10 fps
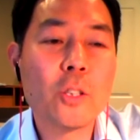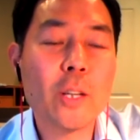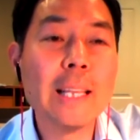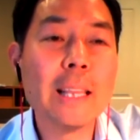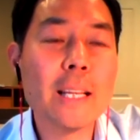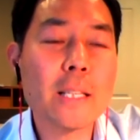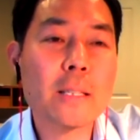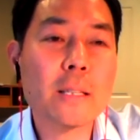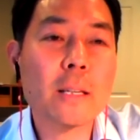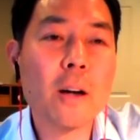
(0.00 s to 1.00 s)
to
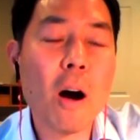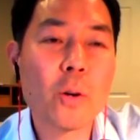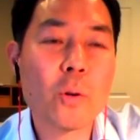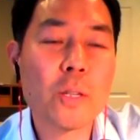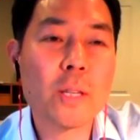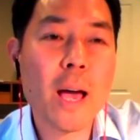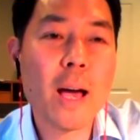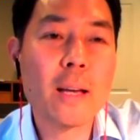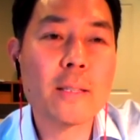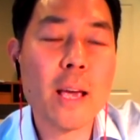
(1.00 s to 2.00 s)
enlist Congress
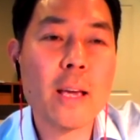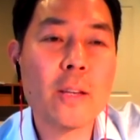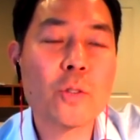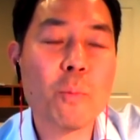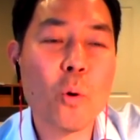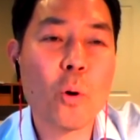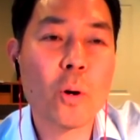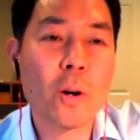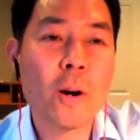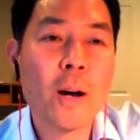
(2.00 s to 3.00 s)
as a
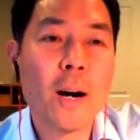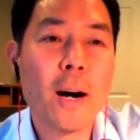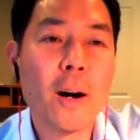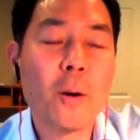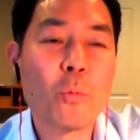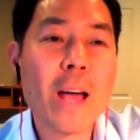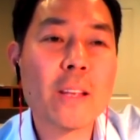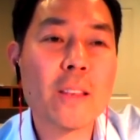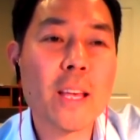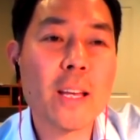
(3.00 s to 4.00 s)
supporter
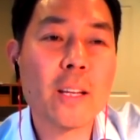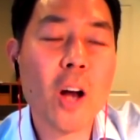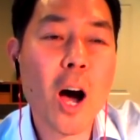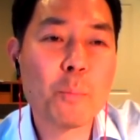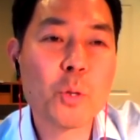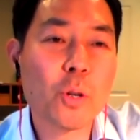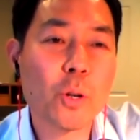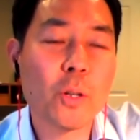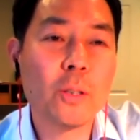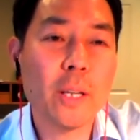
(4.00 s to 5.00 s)
rather than an
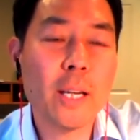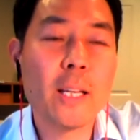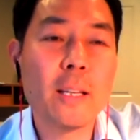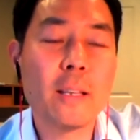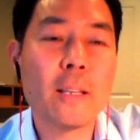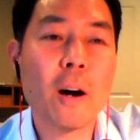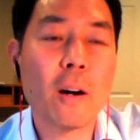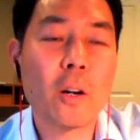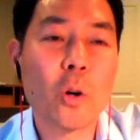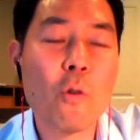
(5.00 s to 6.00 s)
obstacle in
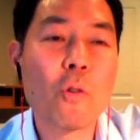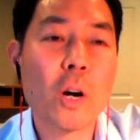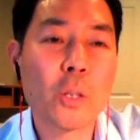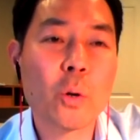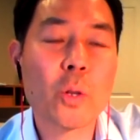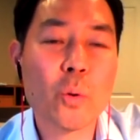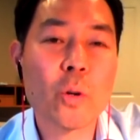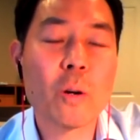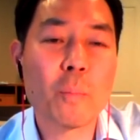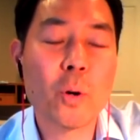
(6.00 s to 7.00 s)
our overall North
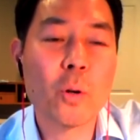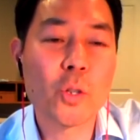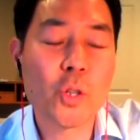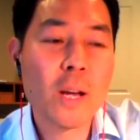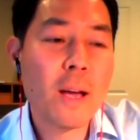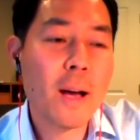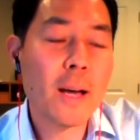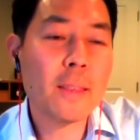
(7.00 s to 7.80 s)
Korea approach.